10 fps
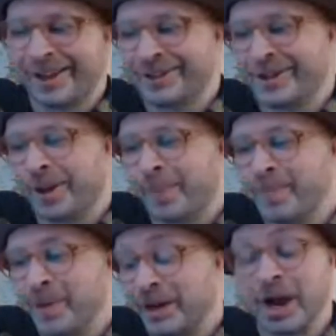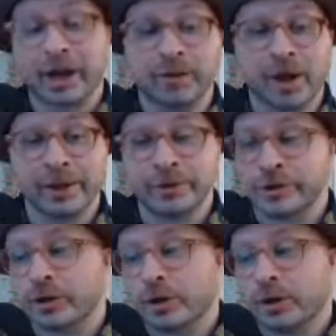and
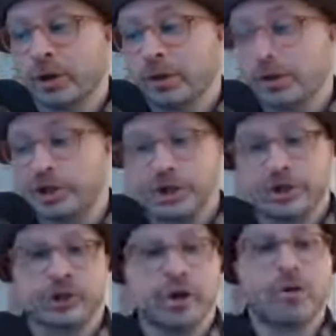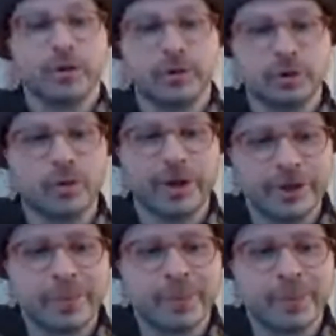guidelines, the GSEs don't
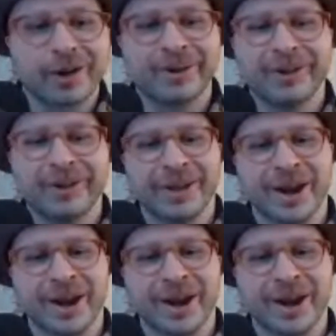hit the mark.